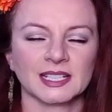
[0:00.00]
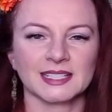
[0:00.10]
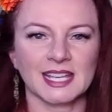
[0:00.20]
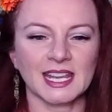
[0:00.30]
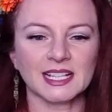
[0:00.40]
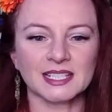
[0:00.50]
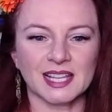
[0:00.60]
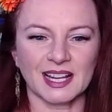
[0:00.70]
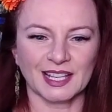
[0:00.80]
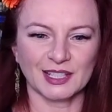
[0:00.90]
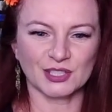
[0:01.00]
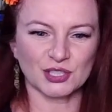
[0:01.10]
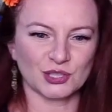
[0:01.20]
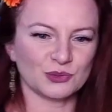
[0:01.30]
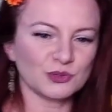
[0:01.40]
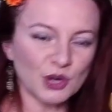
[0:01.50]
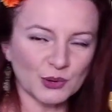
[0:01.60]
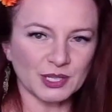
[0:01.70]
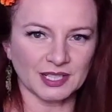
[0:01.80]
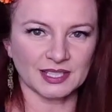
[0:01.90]
Take a second to
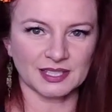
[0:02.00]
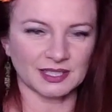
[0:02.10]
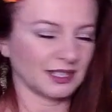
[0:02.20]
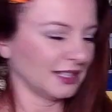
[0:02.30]
notice